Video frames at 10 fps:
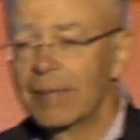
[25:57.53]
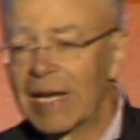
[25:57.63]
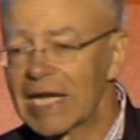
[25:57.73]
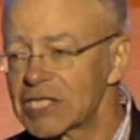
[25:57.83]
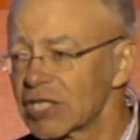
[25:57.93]

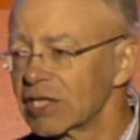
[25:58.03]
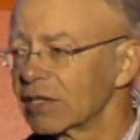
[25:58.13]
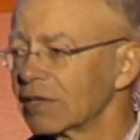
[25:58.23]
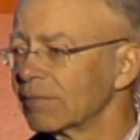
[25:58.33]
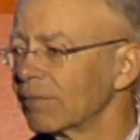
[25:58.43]
But
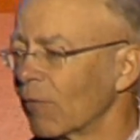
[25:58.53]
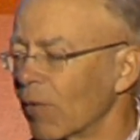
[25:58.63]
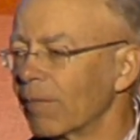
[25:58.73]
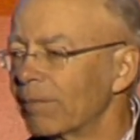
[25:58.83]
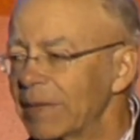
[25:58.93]
actually,
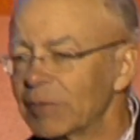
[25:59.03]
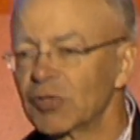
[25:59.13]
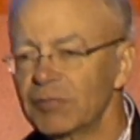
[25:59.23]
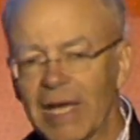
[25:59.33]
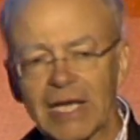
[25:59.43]
people
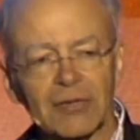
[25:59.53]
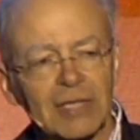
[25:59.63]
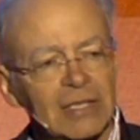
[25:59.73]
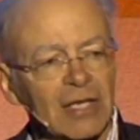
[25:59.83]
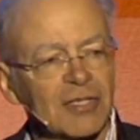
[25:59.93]
do better
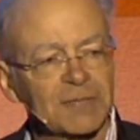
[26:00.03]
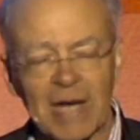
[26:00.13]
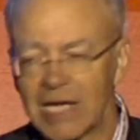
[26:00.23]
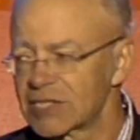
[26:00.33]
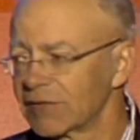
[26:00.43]
in those
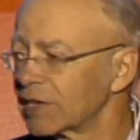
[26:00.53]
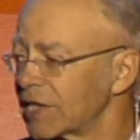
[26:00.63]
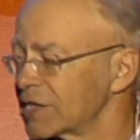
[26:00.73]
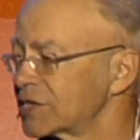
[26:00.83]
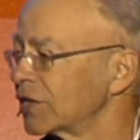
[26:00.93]
parts of the
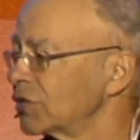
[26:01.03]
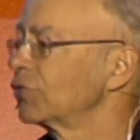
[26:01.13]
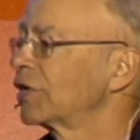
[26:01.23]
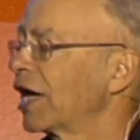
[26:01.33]
test that you